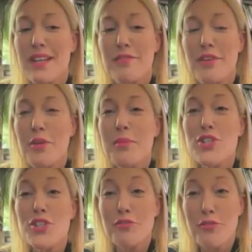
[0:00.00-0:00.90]
very
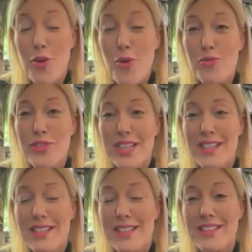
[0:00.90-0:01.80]
much involved
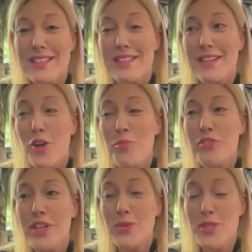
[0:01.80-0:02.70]
in
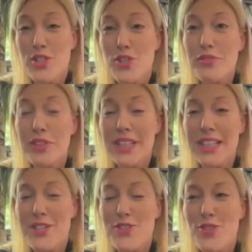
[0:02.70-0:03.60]
hopefully what's good for the
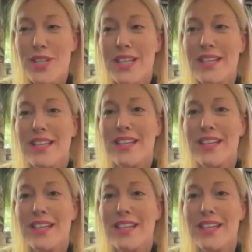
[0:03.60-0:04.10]
country.